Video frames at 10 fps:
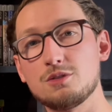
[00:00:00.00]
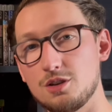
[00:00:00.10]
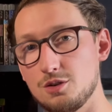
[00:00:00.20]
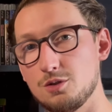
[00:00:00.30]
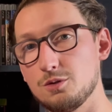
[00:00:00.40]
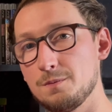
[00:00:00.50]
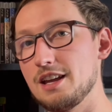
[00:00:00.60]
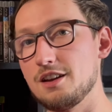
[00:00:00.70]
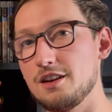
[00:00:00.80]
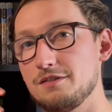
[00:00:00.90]
2.
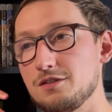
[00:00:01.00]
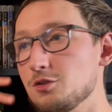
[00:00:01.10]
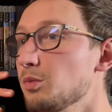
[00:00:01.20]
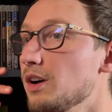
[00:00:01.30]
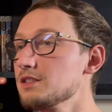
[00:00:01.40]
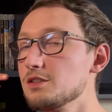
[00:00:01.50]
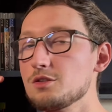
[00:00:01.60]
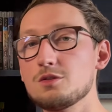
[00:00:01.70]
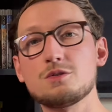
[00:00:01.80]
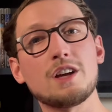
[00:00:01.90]
If you want
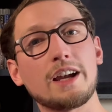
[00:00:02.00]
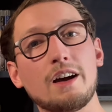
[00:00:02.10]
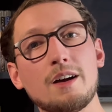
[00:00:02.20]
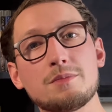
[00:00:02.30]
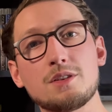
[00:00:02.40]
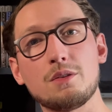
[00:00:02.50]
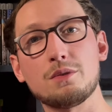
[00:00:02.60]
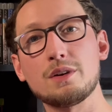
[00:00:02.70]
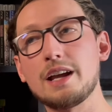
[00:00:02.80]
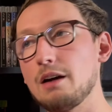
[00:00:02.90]
to check out episode
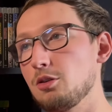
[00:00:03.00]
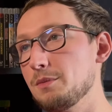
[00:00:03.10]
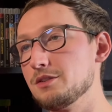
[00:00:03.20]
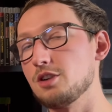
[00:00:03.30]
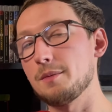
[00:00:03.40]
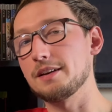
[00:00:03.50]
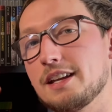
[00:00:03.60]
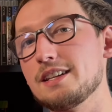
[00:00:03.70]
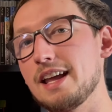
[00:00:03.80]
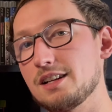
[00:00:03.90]
3, I will be dropping it
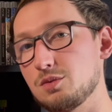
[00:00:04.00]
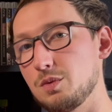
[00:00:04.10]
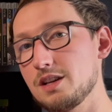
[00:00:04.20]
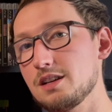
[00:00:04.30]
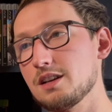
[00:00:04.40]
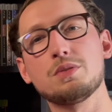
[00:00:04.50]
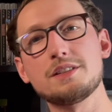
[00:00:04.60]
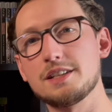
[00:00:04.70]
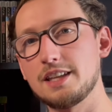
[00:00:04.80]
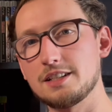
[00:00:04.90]
next week. Please
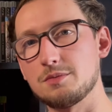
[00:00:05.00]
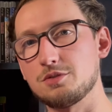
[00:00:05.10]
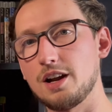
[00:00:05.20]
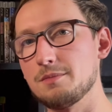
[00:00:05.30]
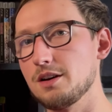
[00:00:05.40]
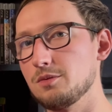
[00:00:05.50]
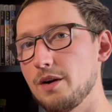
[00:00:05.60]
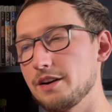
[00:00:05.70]
hit that subscribe button while